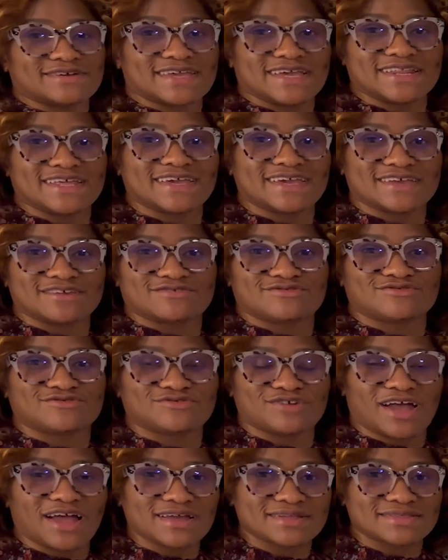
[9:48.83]
getting
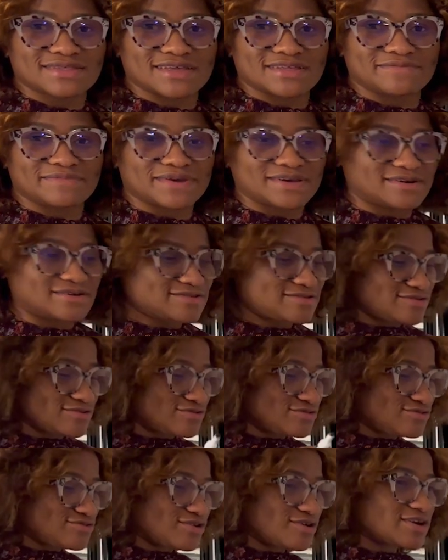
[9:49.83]
extracted because the
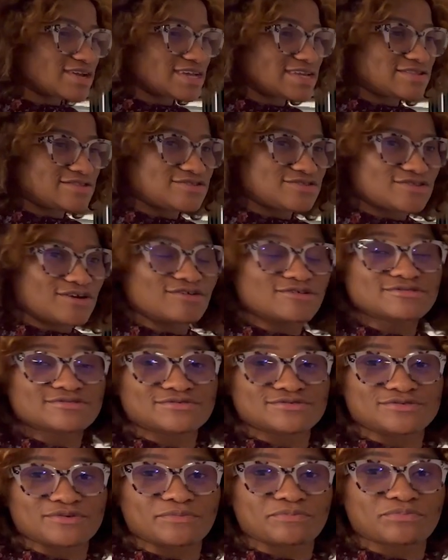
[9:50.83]
drug is stuck
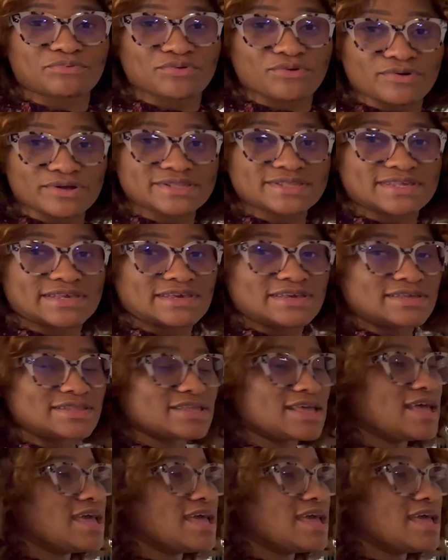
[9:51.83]
to the protein,